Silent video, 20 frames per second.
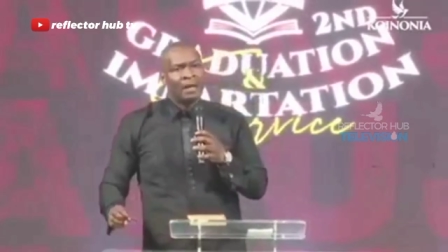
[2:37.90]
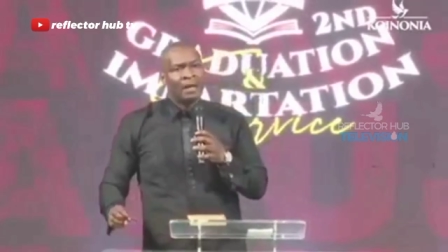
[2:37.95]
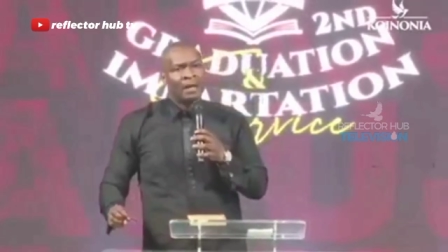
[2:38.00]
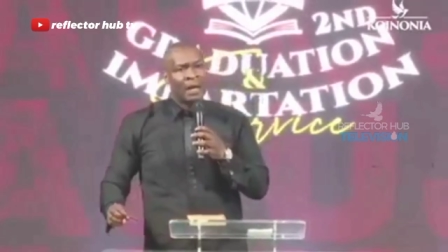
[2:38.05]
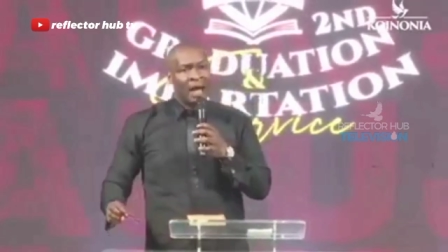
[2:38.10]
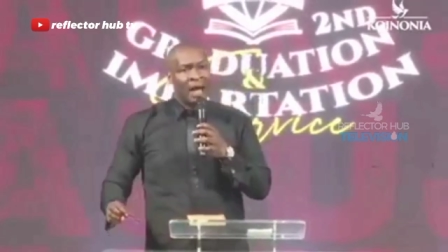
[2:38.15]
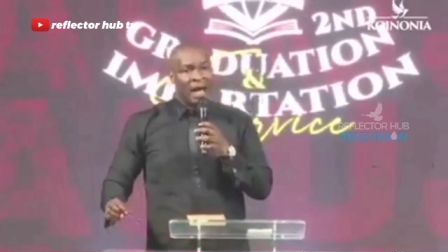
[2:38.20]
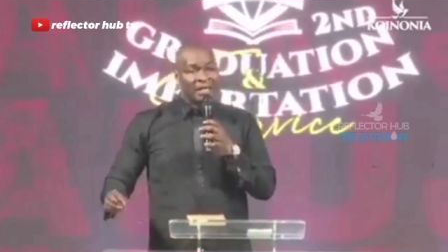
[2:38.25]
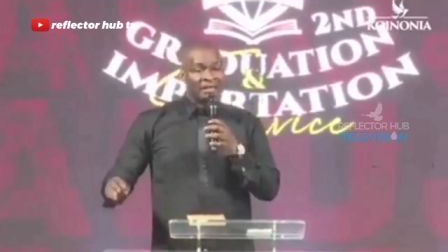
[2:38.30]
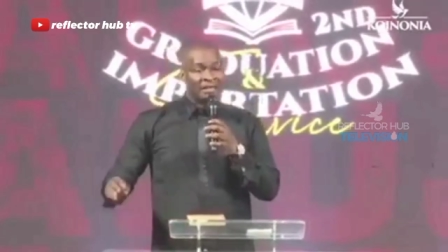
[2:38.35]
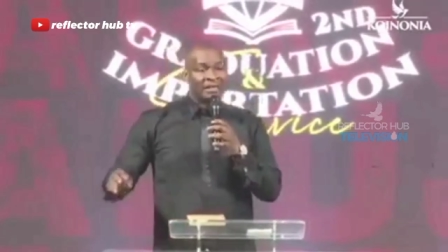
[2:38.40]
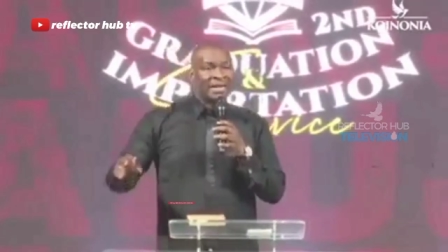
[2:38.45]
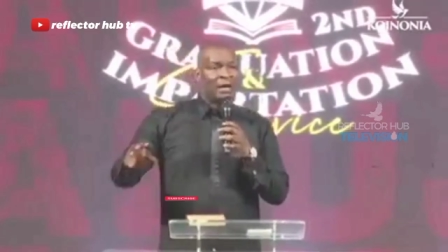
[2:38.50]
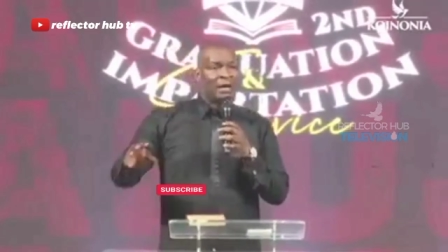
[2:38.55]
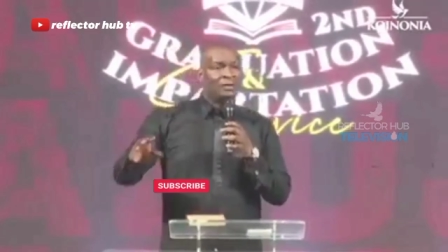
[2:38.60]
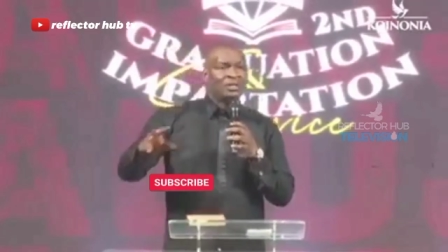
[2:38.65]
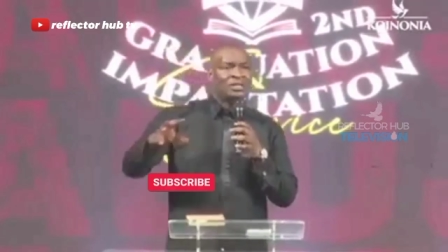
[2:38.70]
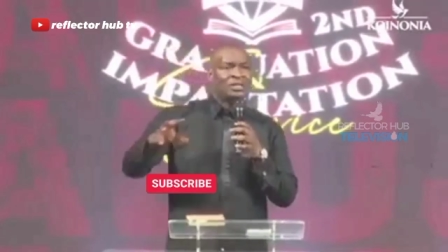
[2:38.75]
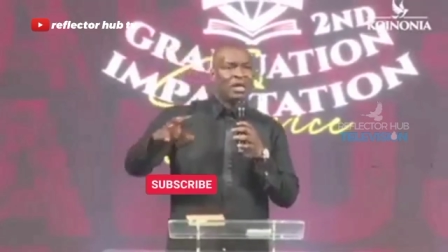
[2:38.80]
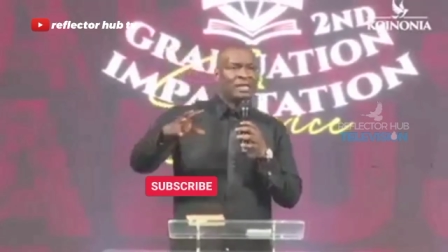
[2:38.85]
And
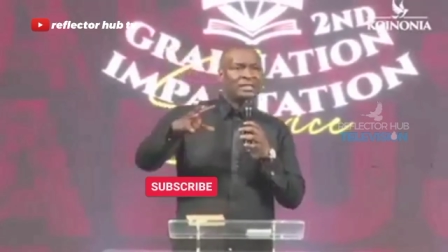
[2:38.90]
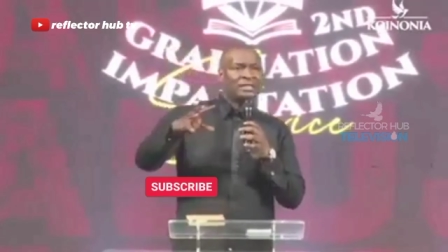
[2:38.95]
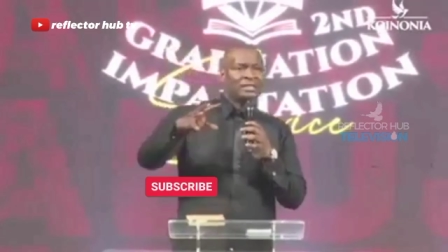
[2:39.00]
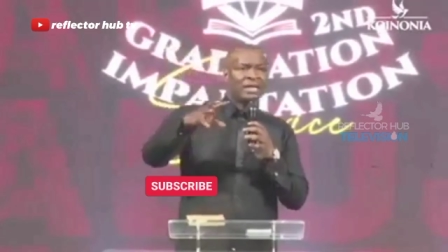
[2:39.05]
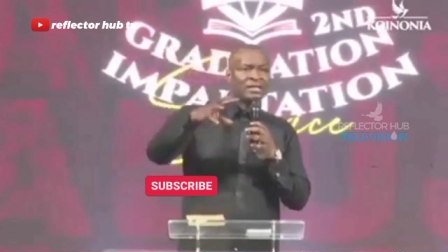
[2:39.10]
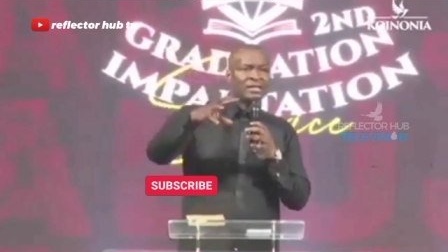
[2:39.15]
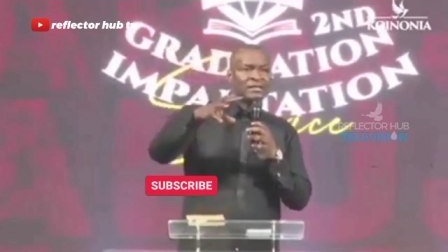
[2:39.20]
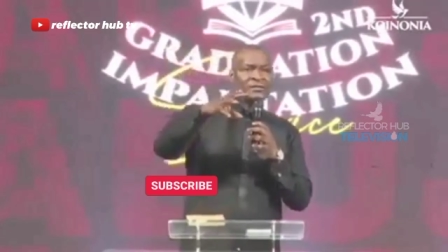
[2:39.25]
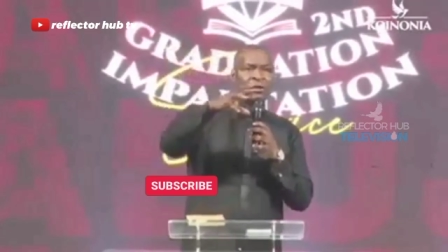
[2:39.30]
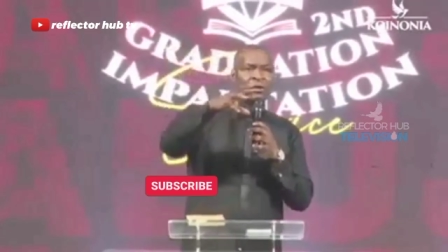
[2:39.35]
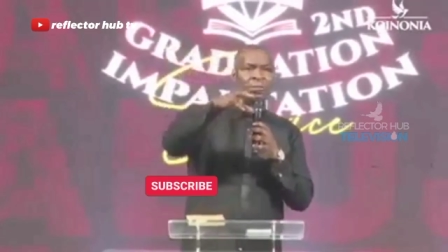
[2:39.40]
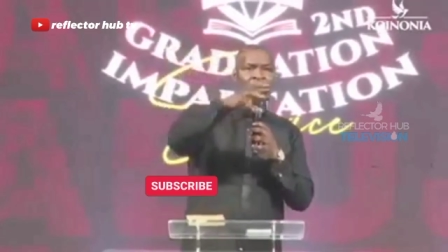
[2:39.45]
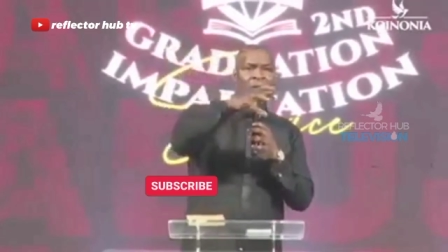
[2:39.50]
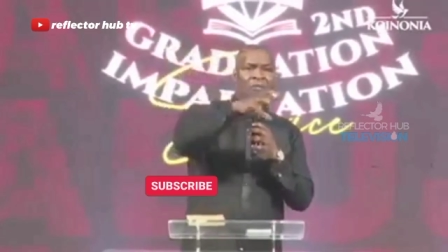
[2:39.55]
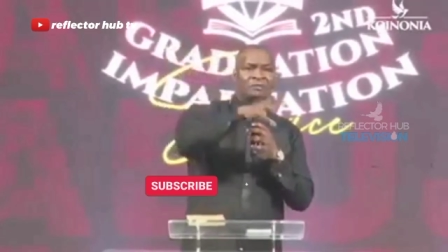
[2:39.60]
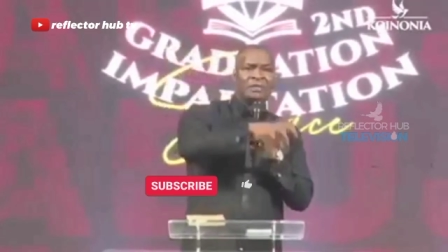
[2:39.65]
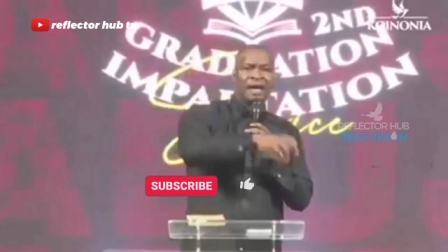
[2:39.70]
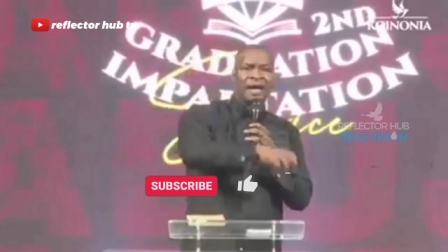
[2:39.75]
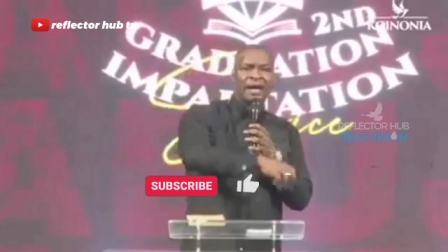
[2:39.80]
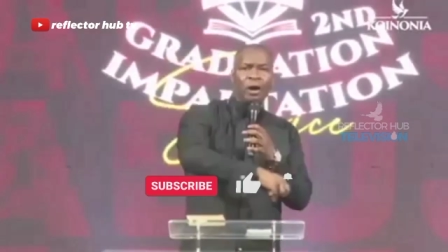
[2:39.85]
thou shalt take some
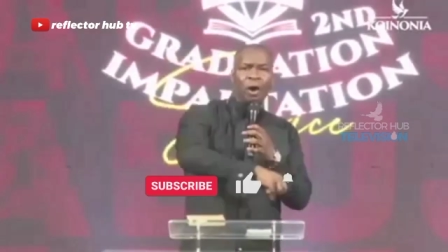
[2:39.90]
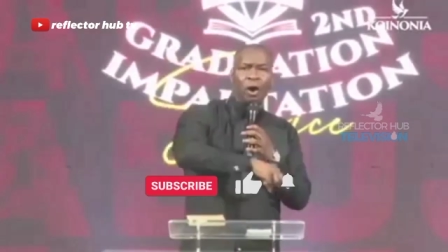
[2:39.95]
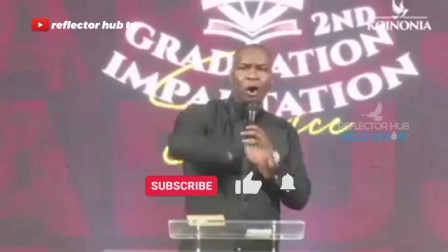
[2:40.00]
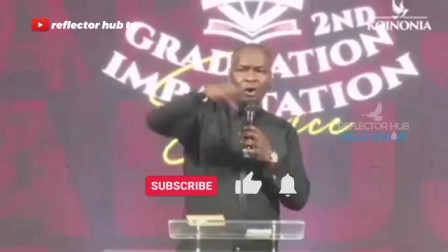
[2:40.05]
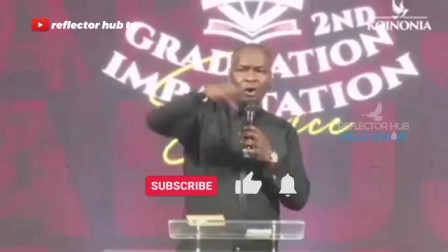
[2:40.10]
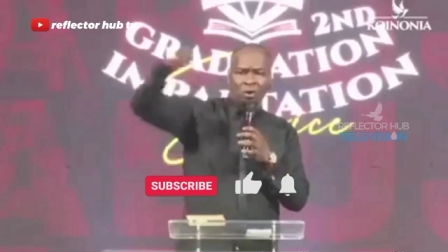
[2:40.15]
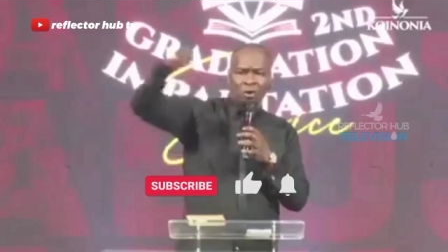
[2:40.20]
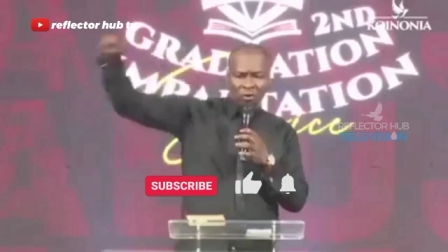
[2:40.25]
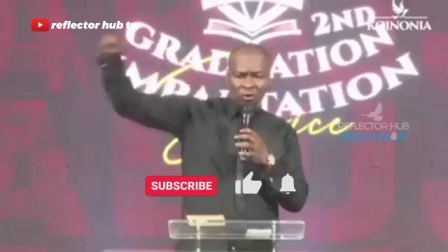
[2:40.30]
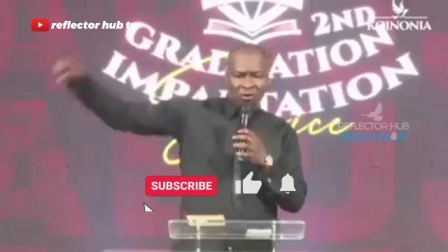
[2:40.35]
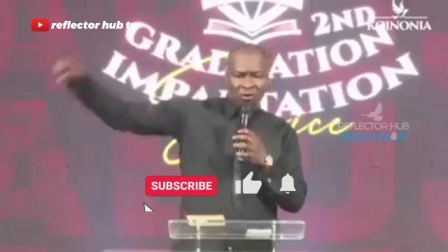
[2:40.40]
of thy honor